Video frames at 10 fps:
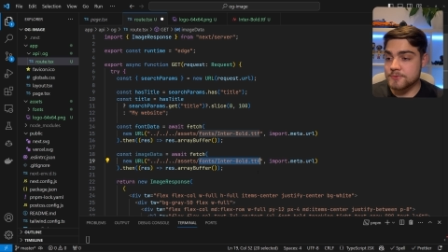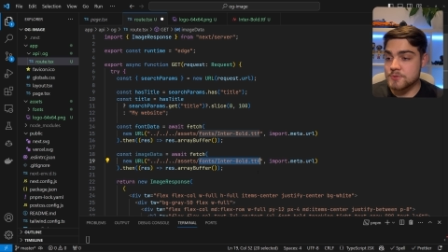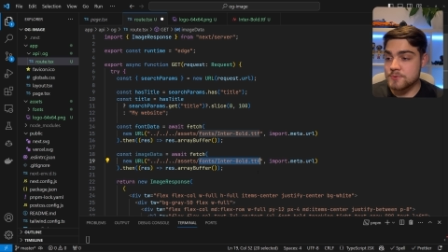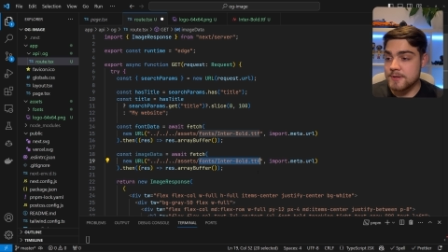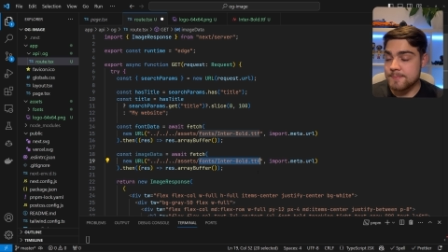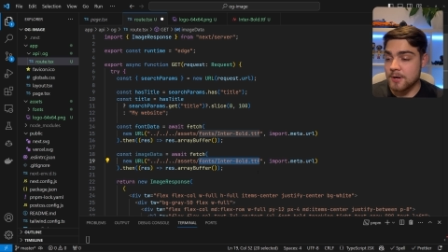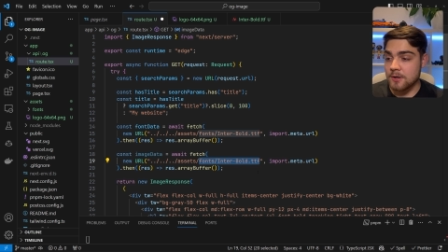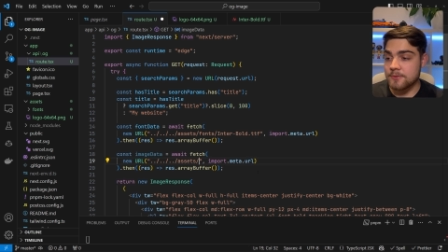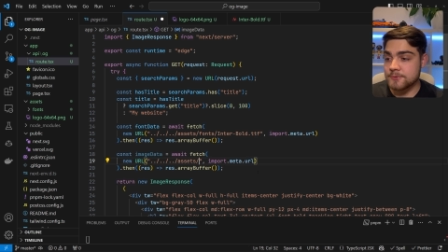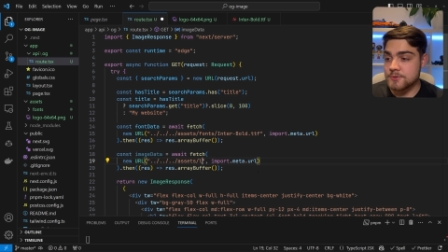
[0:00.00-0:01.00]
to the
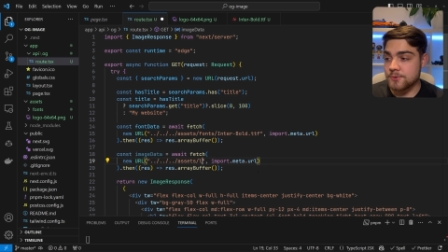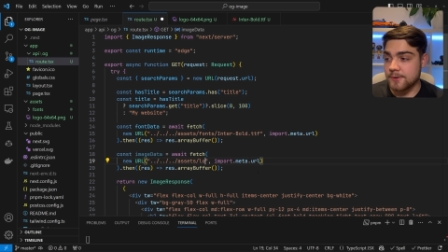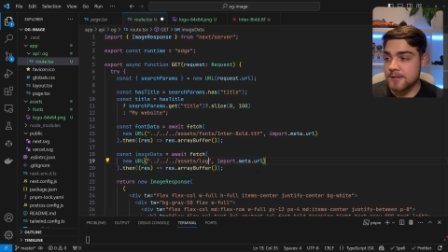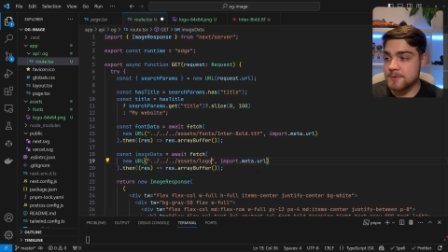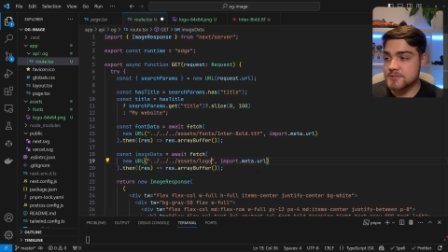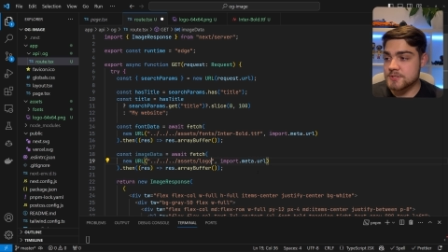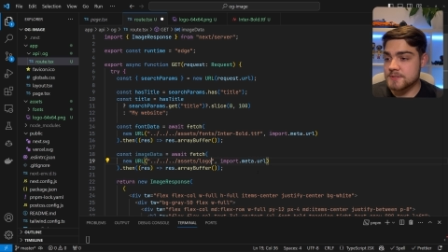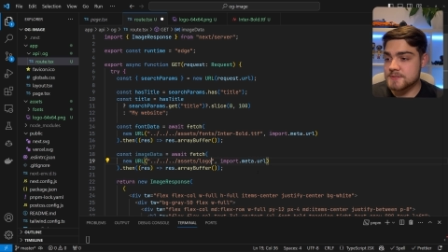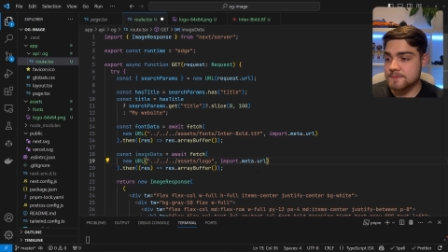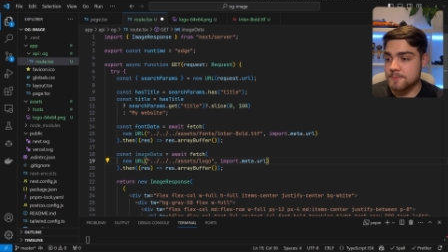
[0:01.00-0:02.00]
path to your image.
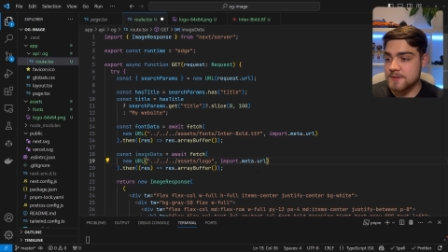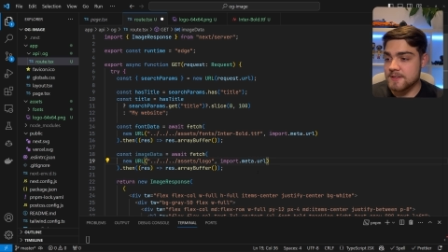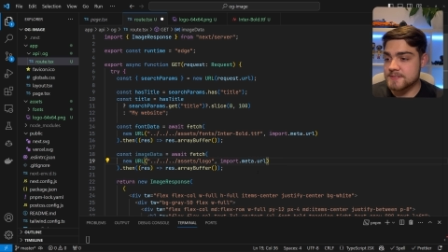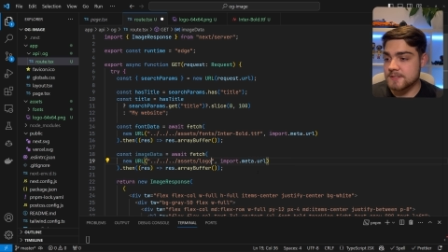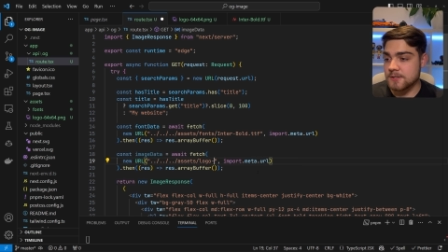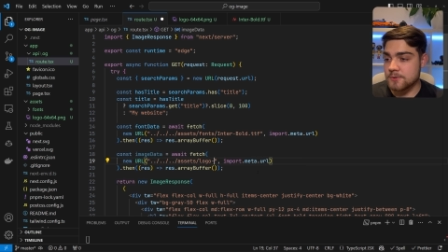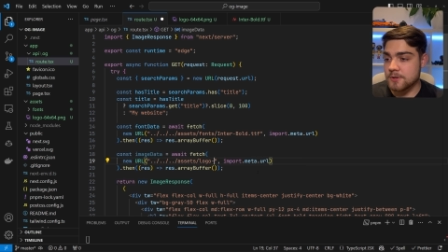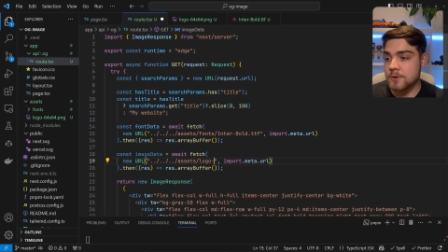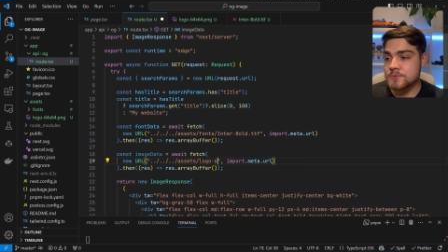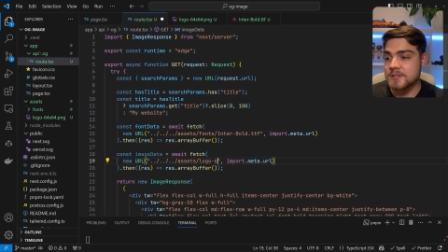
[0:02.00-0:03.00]
So for me, that's
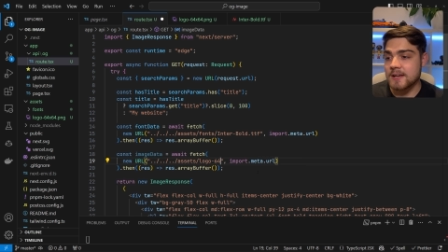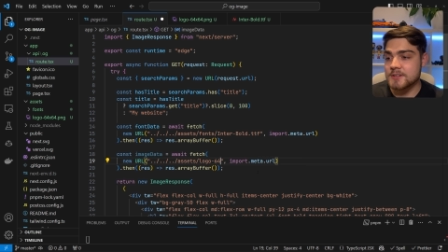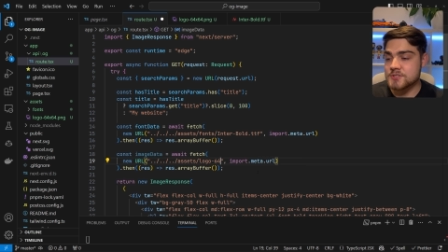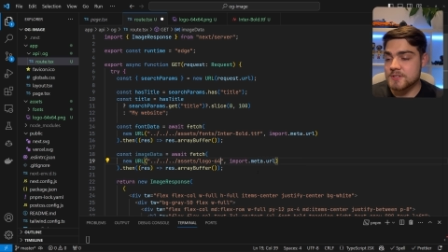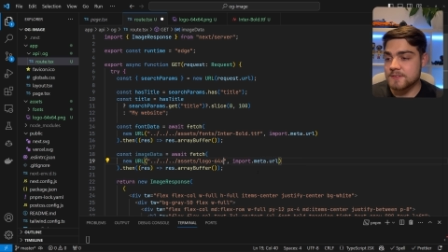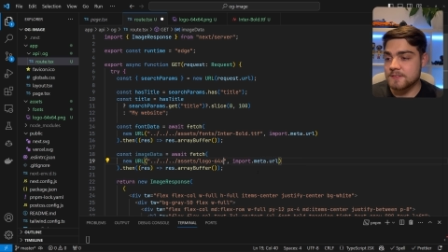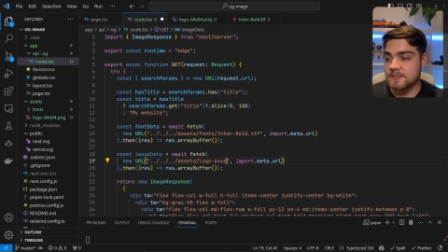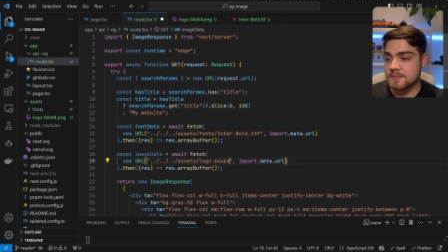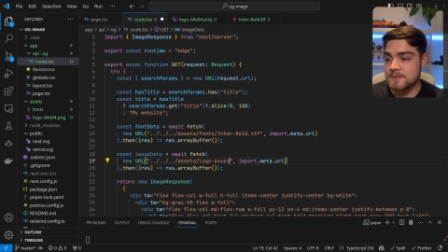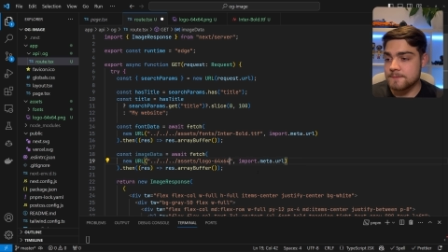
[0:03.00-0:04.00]

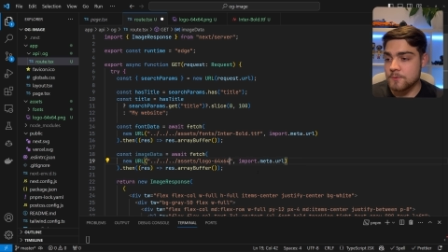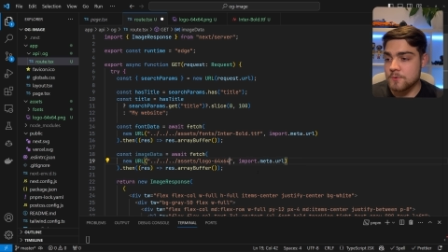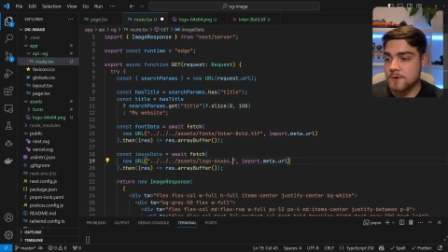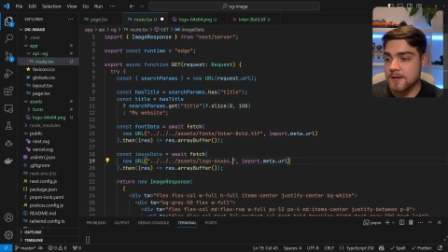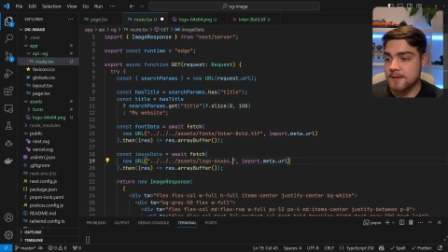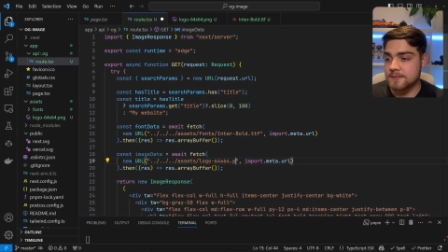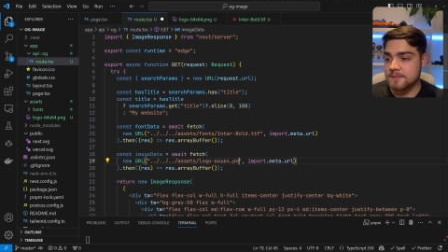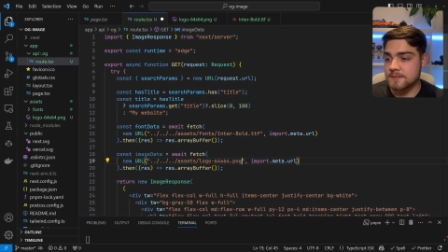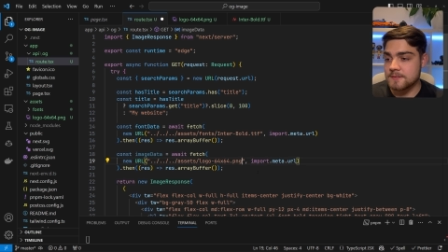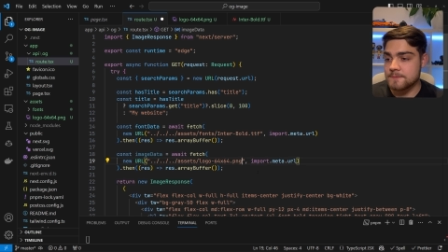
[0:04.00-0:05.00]

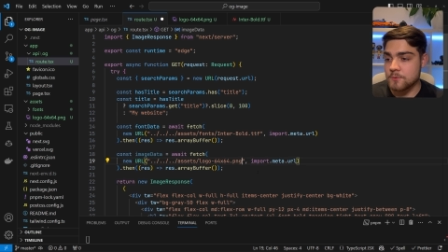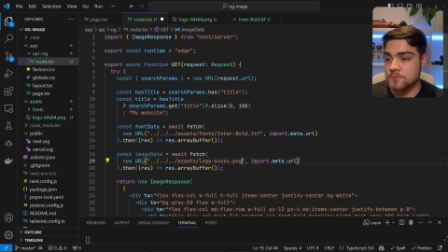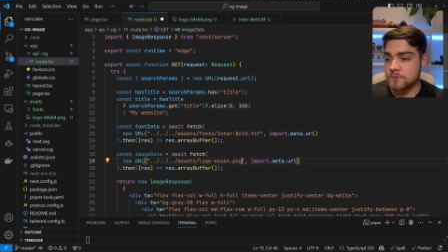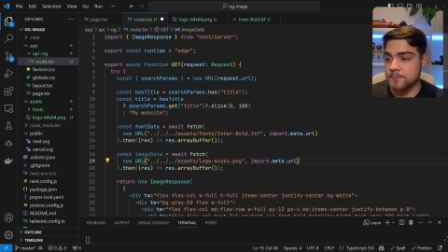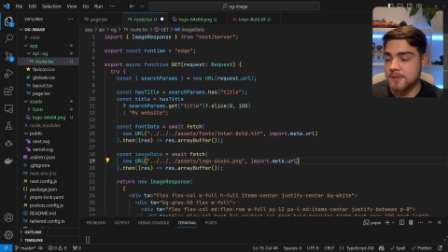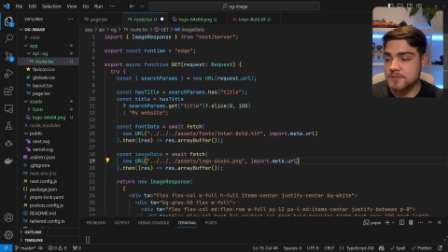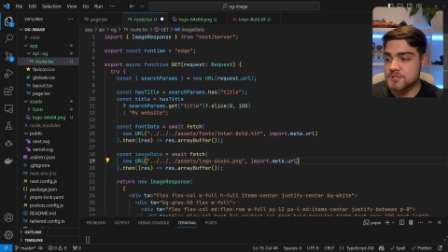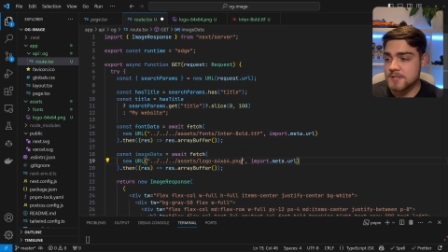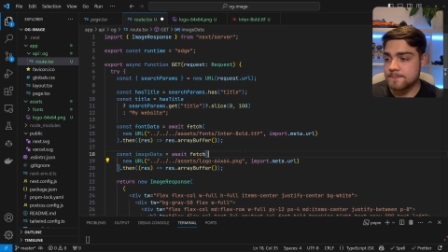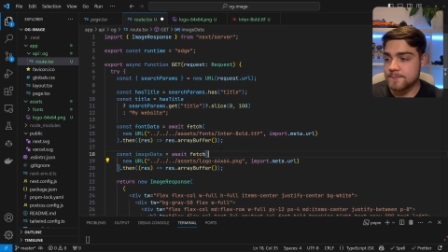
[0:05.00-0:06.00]

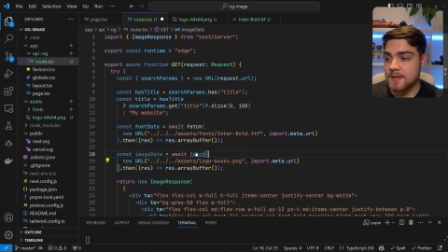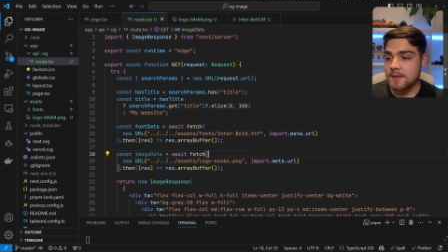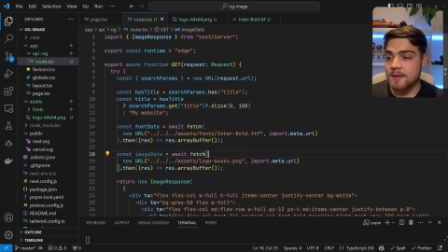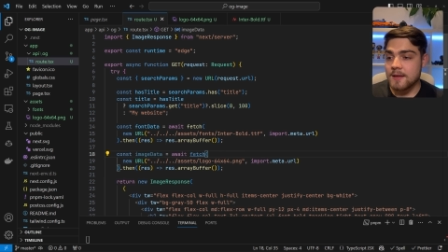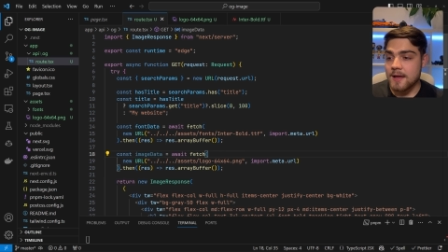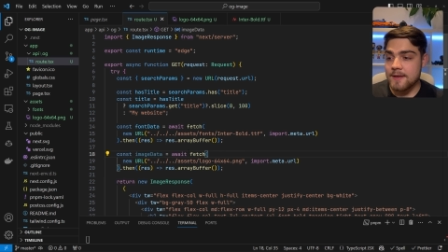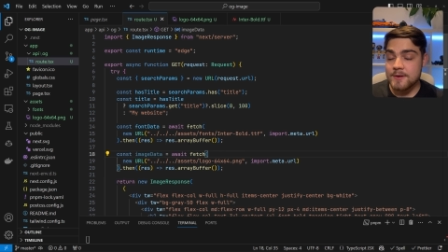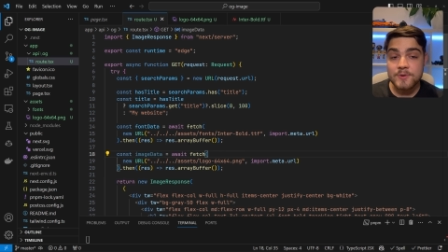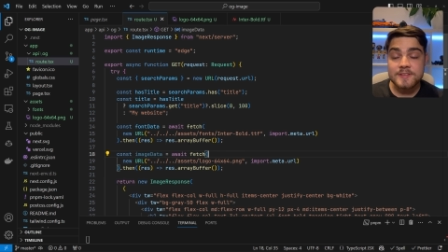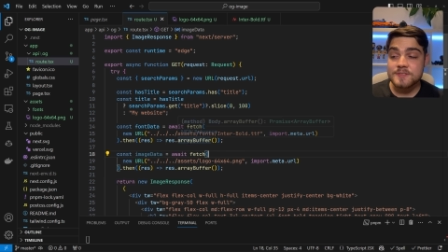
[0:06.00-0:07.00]
logo-64x64.png. And
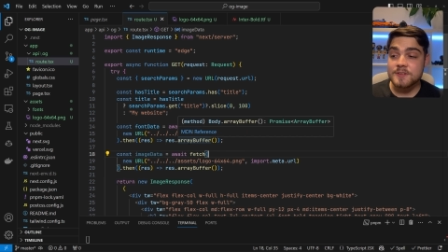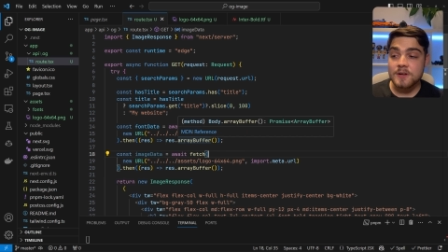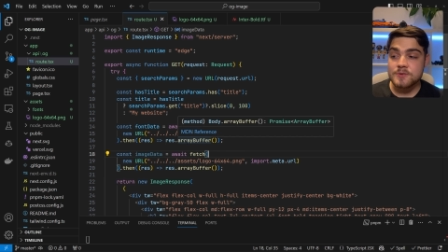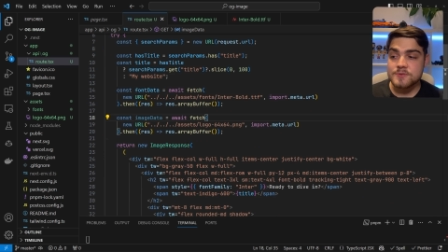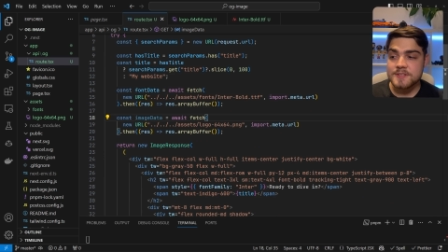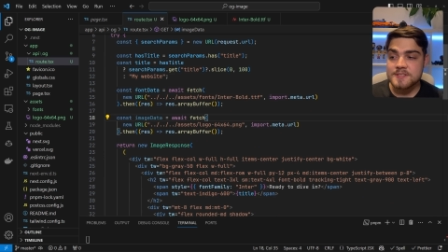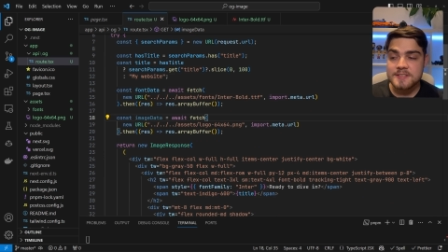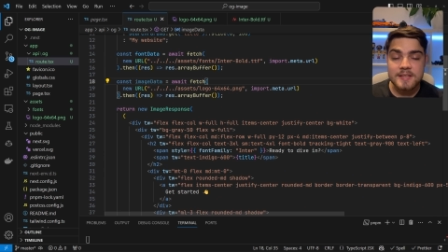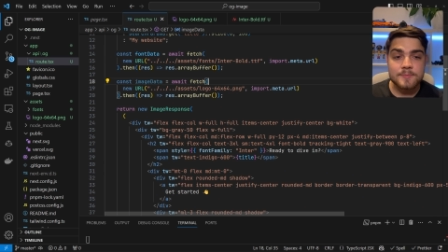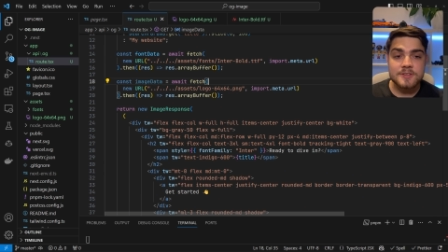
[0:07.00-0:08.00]
then we can start using this
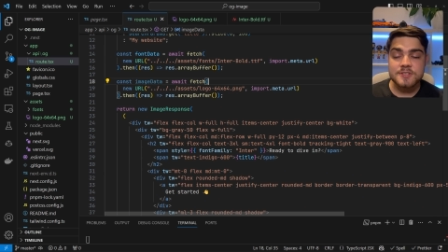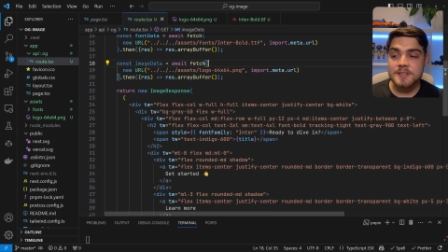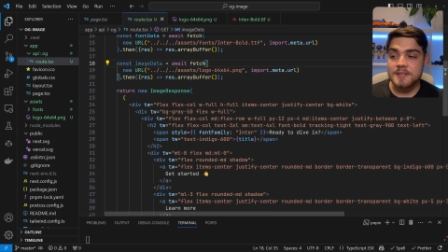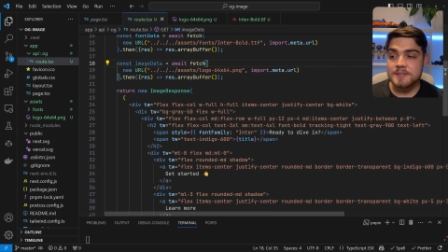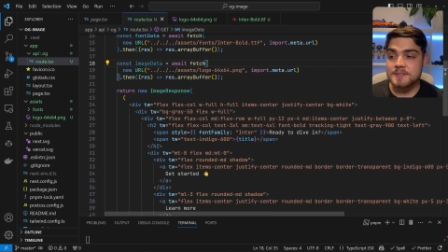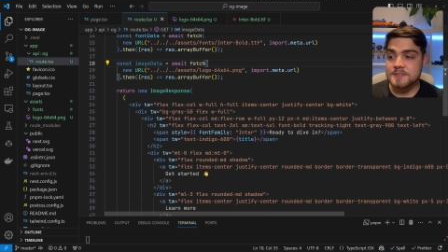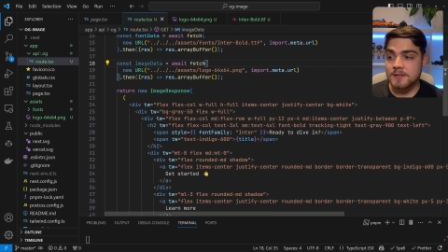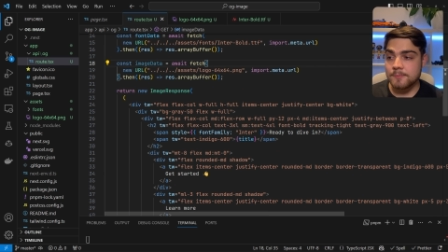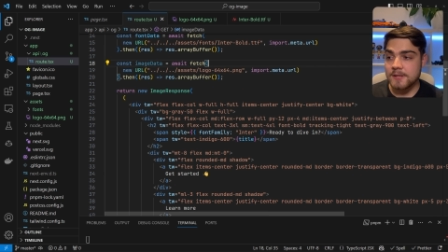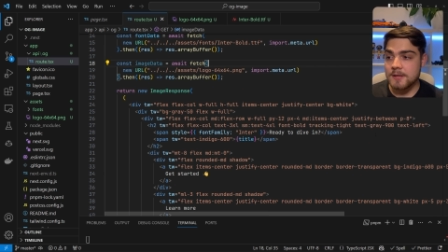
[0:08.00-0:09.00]
image in
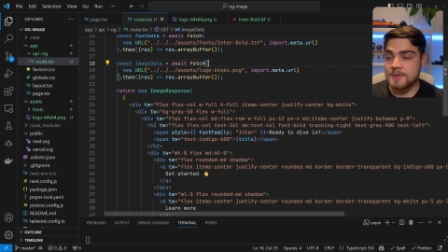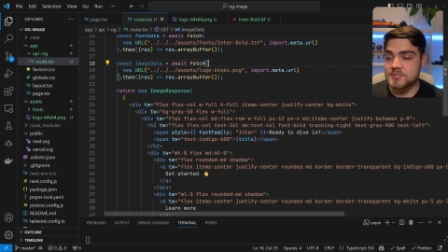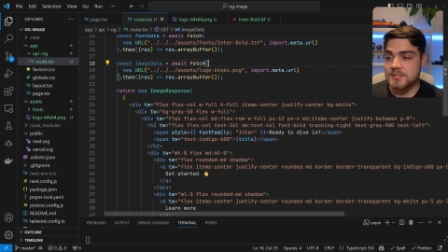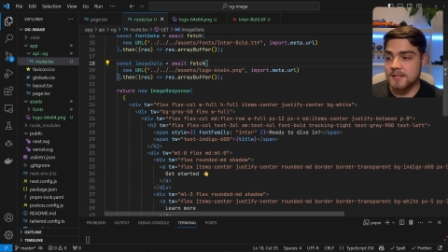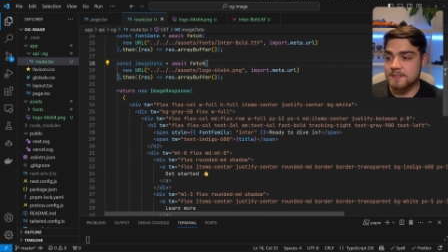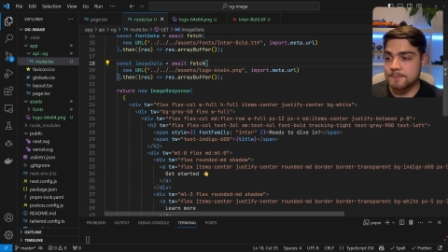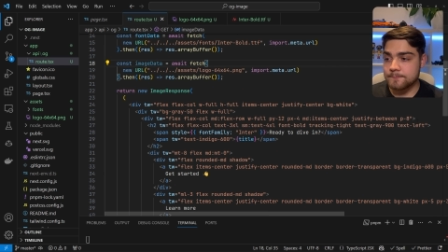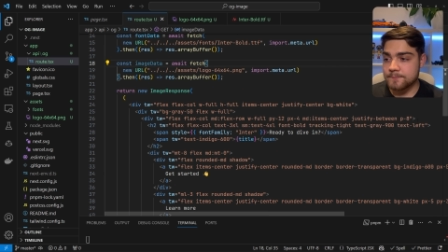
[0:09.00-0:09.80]
some image tags.